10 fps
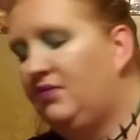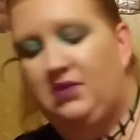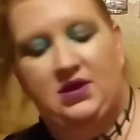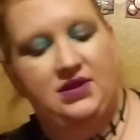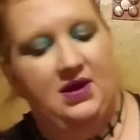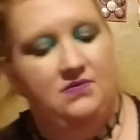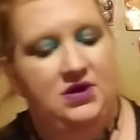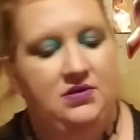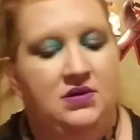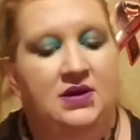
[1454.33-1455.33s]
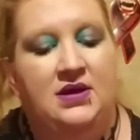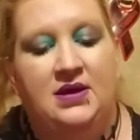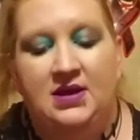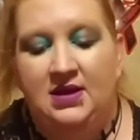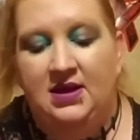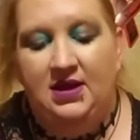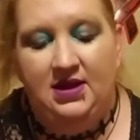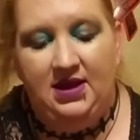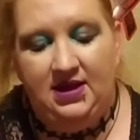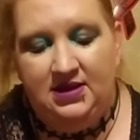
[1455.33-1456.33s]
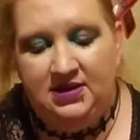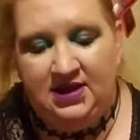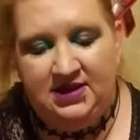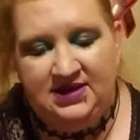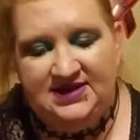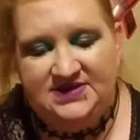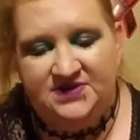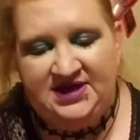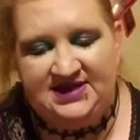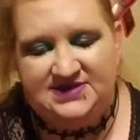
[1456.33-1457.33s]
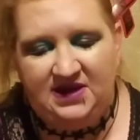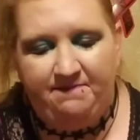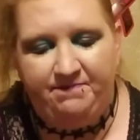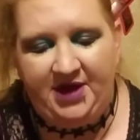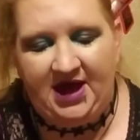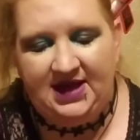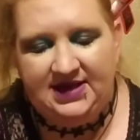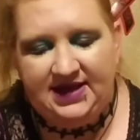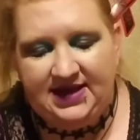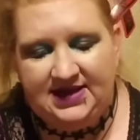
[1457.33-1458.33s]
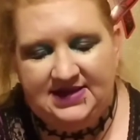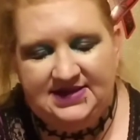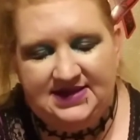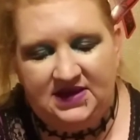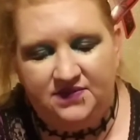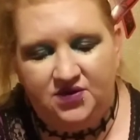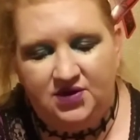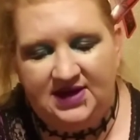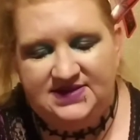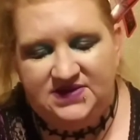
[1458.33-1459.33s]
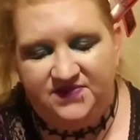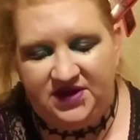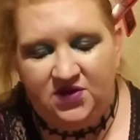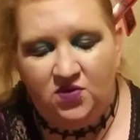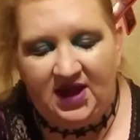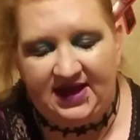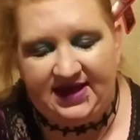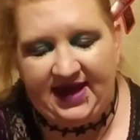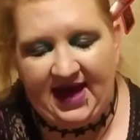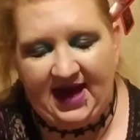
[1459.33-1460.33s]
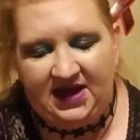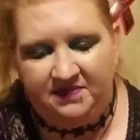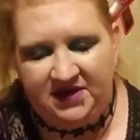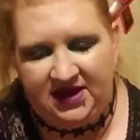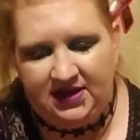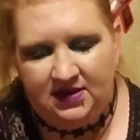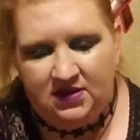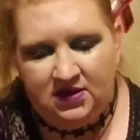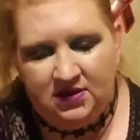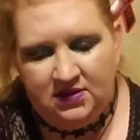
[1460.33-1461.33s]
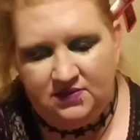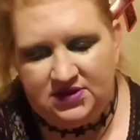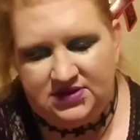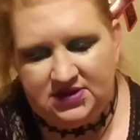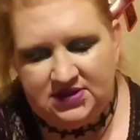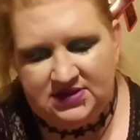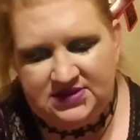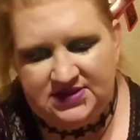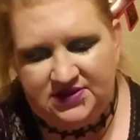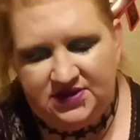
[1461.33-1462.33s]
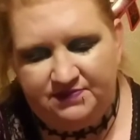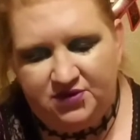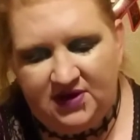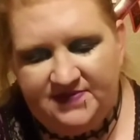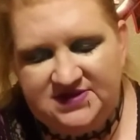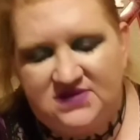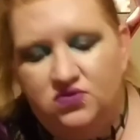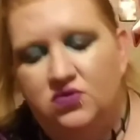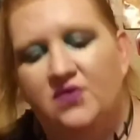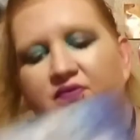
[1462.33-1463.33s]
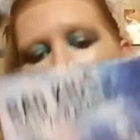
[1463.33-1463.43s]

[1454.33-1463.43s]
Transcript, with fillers: got that one. And then this one is Bad Kids of Crestview Academy. Return to the prep school from